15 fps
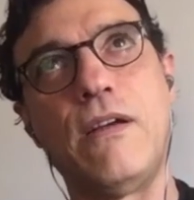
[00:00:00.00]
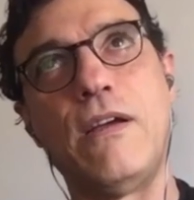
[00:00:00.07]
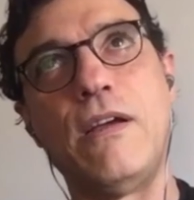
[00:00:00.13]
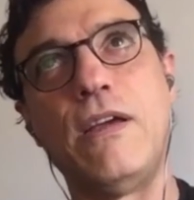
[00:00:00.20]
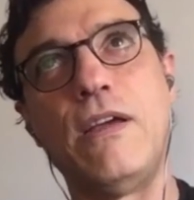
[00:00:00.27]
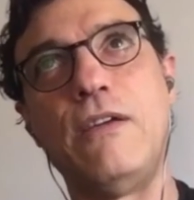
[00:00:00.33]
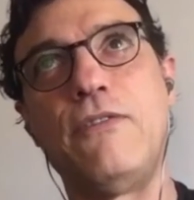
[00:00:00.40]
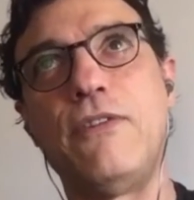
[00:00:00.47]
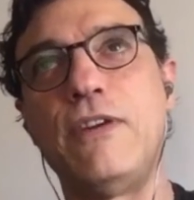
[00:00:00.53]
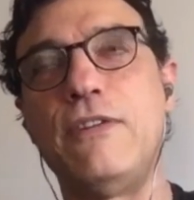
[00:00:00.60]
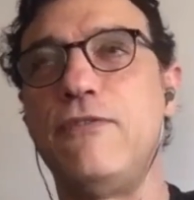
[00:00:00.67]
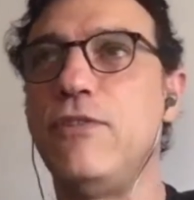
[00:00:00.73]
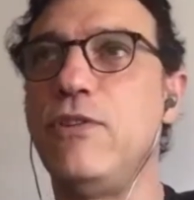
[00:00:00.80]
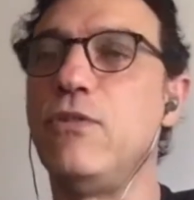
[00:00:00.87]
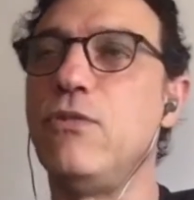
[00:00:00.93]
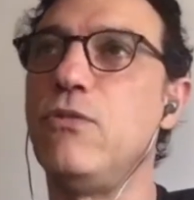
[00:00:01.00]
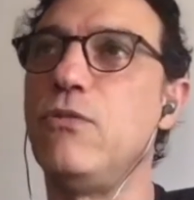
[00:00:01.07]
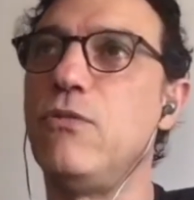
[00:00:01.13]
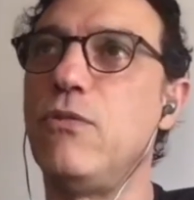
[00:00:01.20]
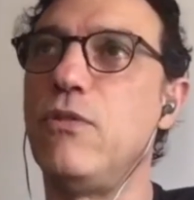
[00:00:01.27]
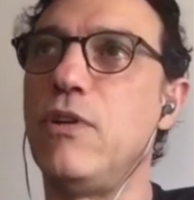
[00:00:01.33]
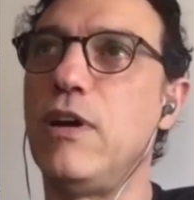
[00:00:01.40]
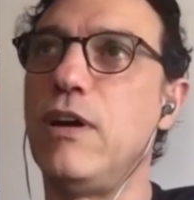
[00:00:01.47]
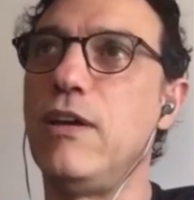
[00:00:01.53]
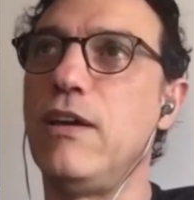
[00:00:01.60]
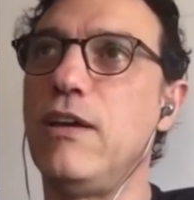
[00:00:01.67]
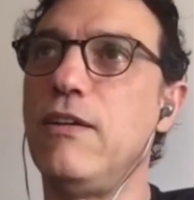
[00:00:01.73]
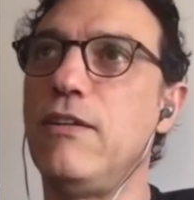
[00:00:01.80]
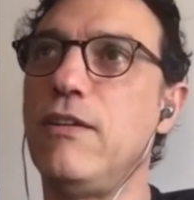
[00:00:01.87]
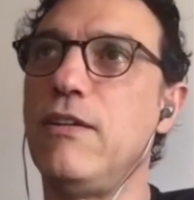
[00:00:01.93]
If I feel uh,
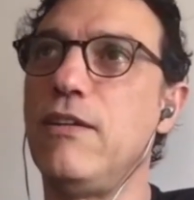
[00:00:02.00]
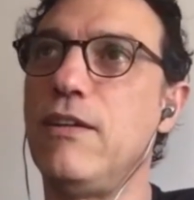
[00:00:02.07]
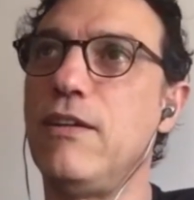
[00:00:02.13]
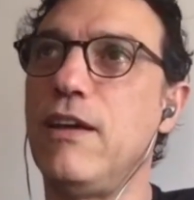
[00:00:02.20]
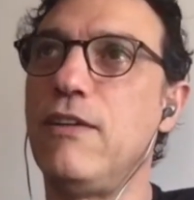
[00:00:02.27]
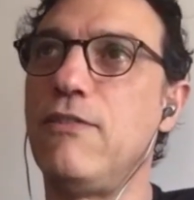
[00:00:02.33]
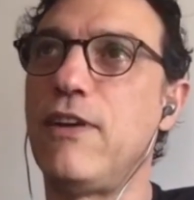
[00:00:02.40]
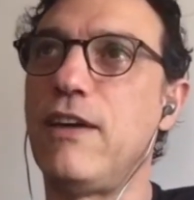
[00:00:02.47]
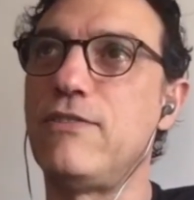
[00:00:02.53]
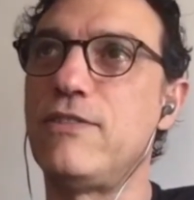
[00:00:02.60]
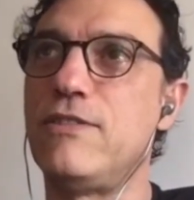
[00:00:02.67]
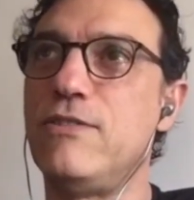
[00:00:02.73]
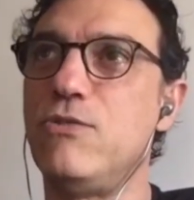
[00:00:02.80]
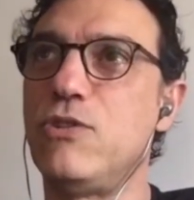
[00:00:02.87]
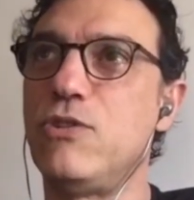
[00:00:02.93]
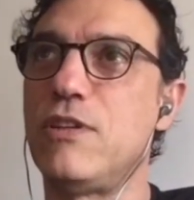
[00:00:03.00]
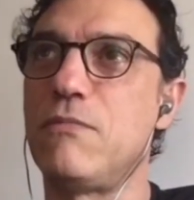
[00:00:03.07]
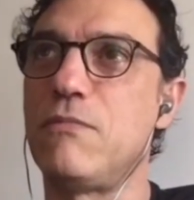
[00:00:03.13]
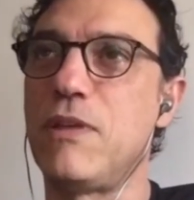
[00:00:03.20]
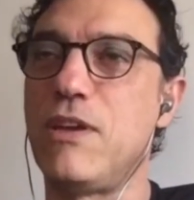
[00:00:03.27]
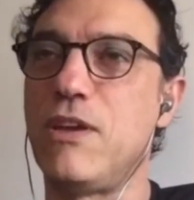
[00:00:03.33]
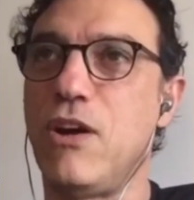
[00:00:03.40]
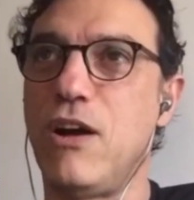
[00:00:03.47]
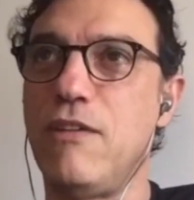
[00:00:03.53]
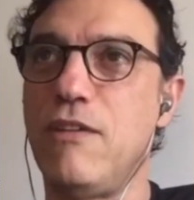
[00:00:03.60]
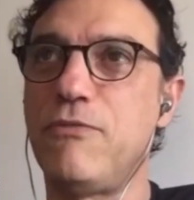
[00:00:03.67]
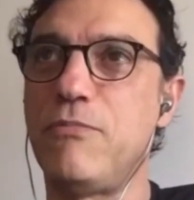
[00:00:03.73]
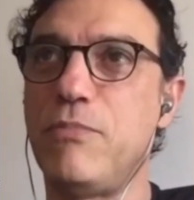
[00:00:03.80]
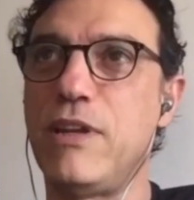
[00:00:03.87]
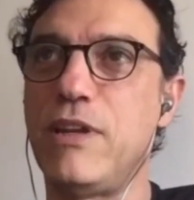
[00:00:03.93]
if I have to do something
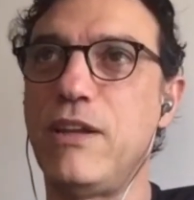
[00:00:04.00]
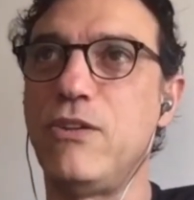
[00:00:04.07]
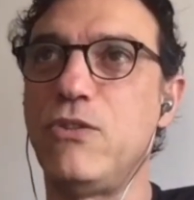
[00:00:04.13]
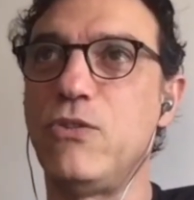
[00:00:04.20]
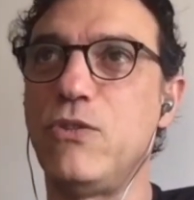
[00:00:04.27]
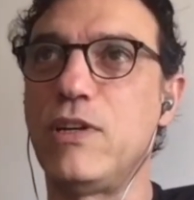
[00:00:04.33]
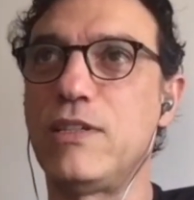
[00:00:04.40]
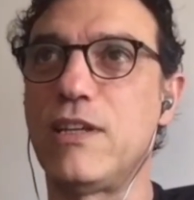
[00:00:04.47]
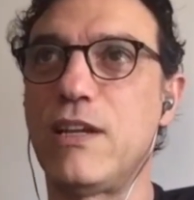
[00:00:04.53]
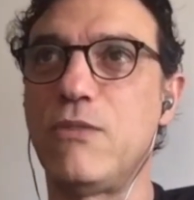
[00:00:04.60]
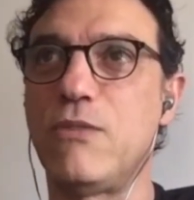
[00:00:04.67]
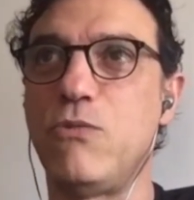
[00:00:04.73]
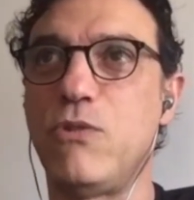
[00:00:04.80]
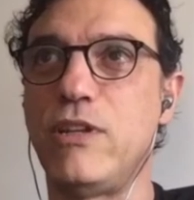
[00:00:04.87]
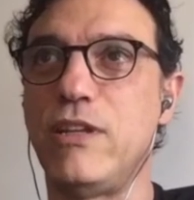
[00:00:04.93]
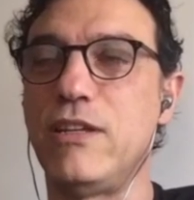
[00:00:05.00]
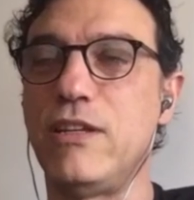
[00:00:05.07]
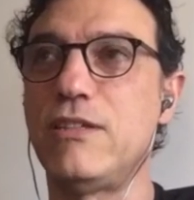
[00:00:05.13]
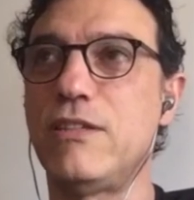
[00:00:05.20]
off, but I don't know exactly what like it is.